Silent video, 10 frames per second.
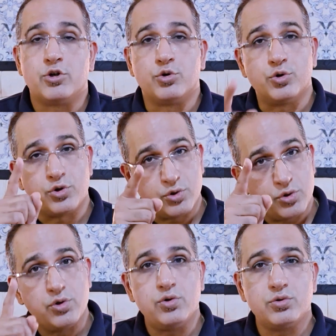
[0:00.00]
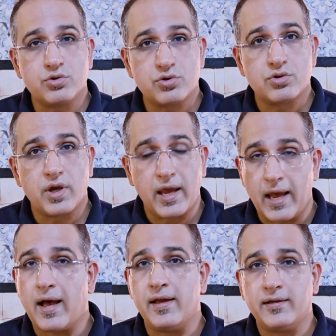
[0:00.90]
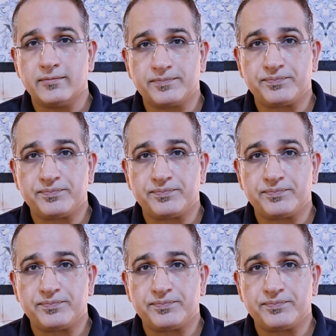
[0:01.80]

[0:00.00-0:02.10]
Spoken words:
Do you use AI?